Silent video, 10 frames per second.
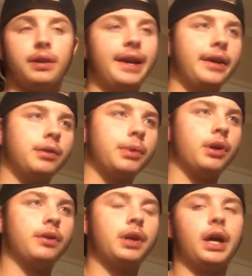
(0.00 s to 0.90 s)
in the middle
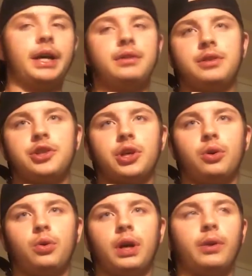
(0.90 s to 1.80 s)
of the night,
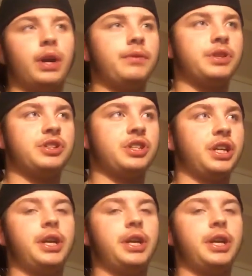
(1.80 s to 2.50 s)
so I don't have to sit